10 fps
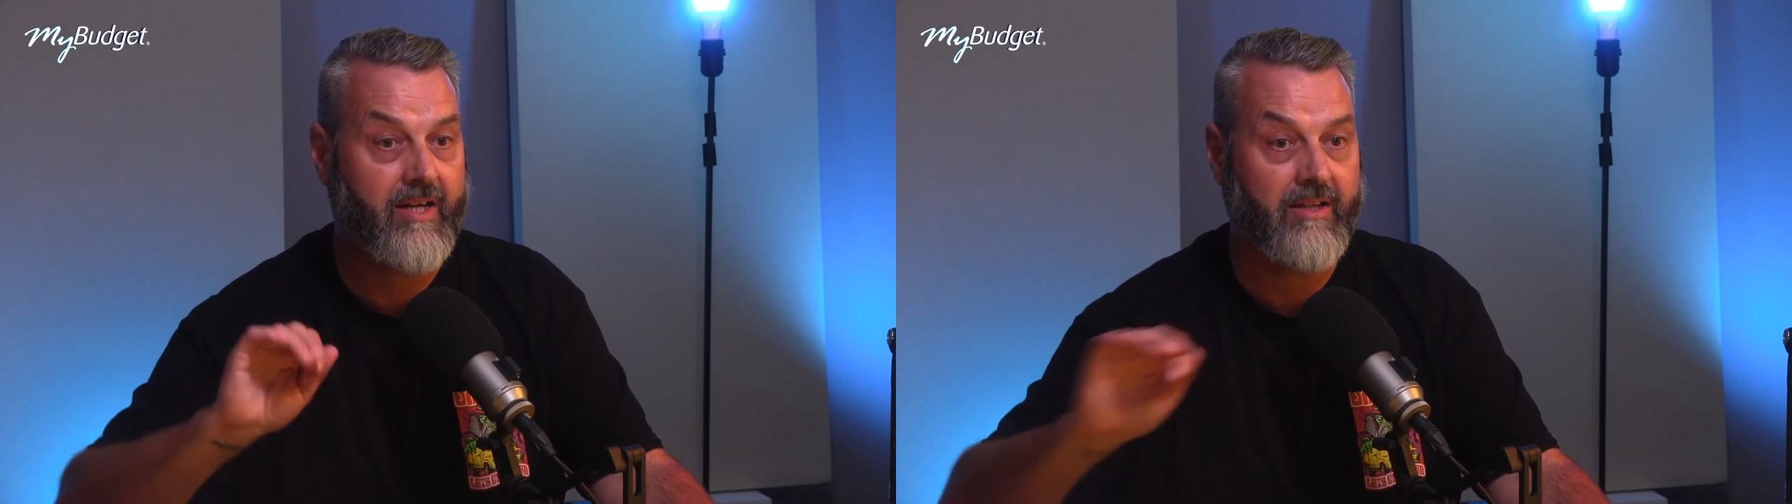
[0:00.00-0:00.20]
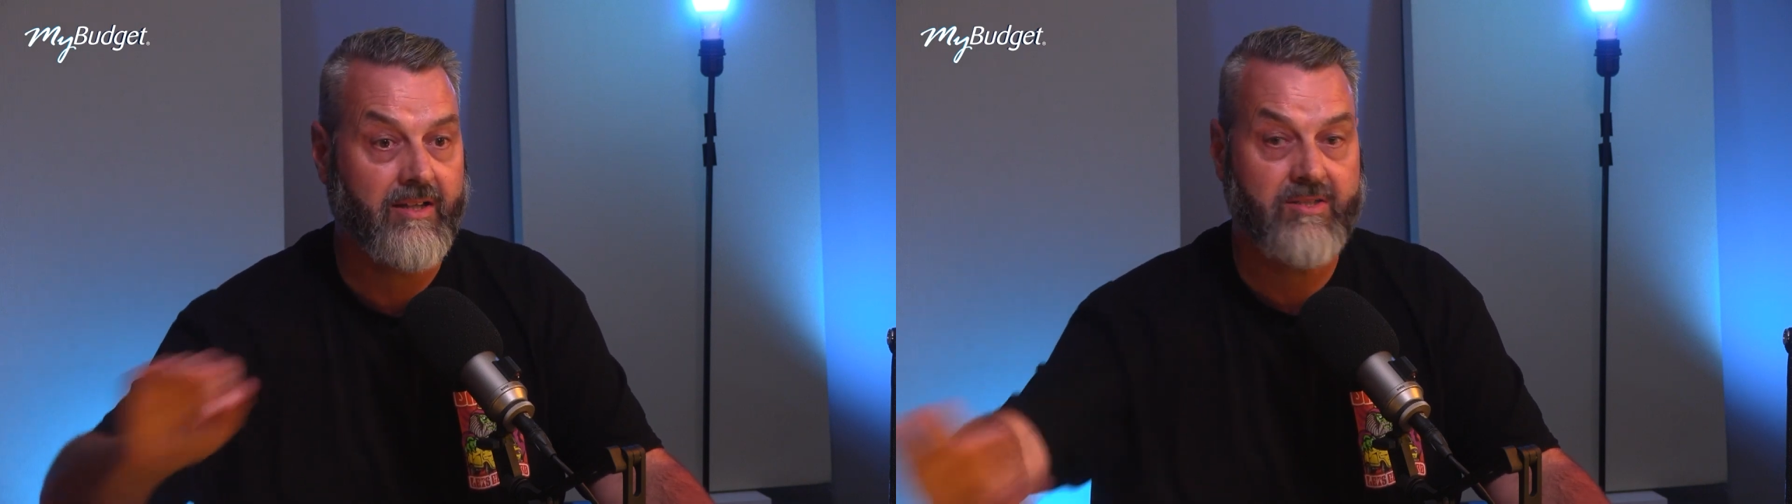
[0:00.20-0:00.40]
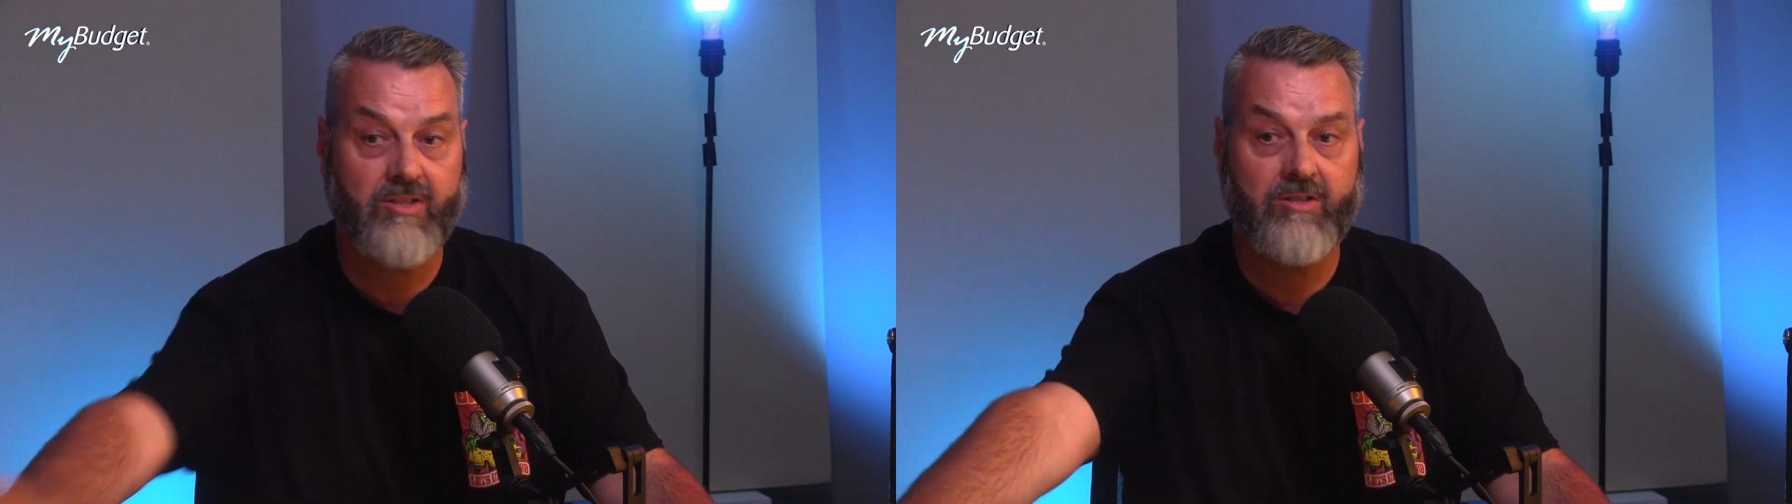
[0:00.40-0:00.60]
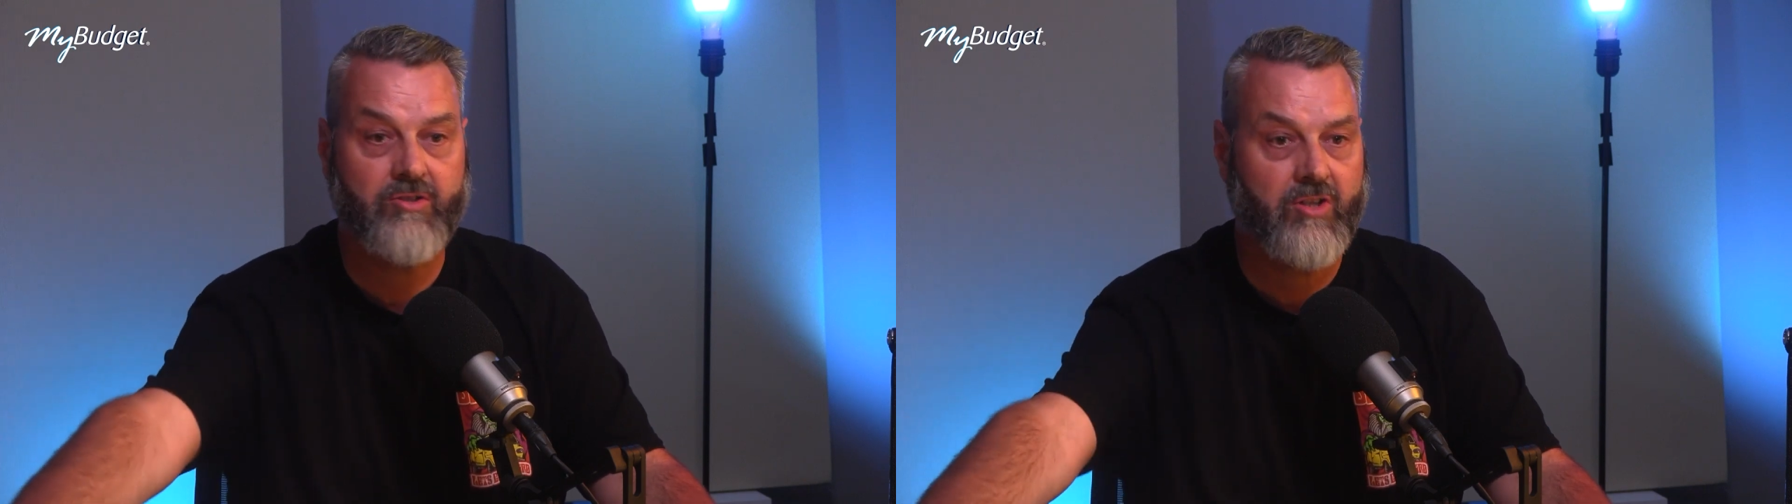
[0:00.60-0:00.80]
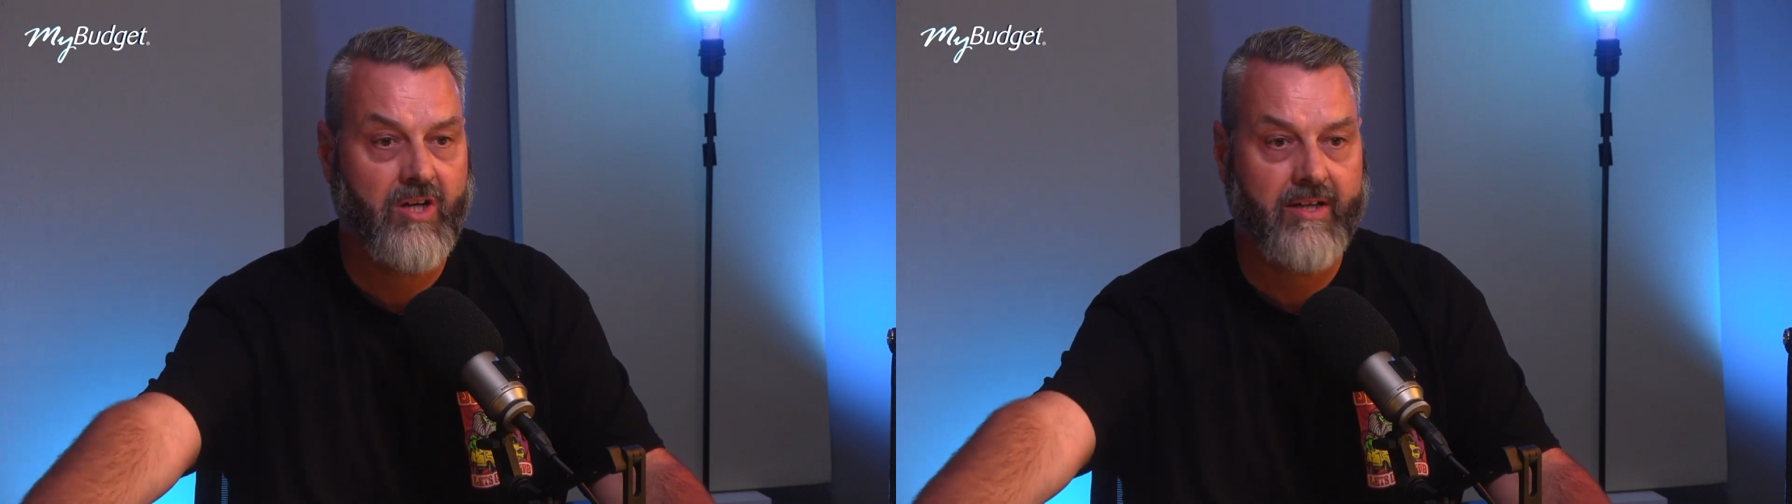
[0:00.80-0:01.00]
and let's not
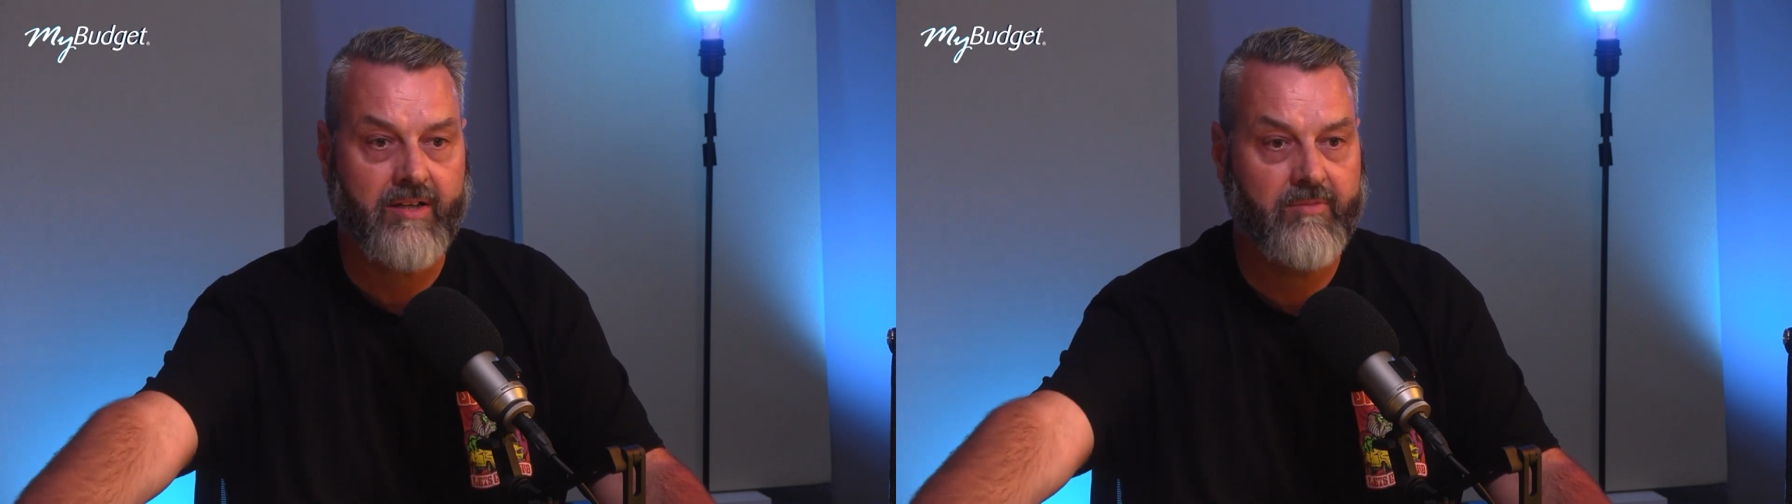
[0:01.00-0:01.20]
try.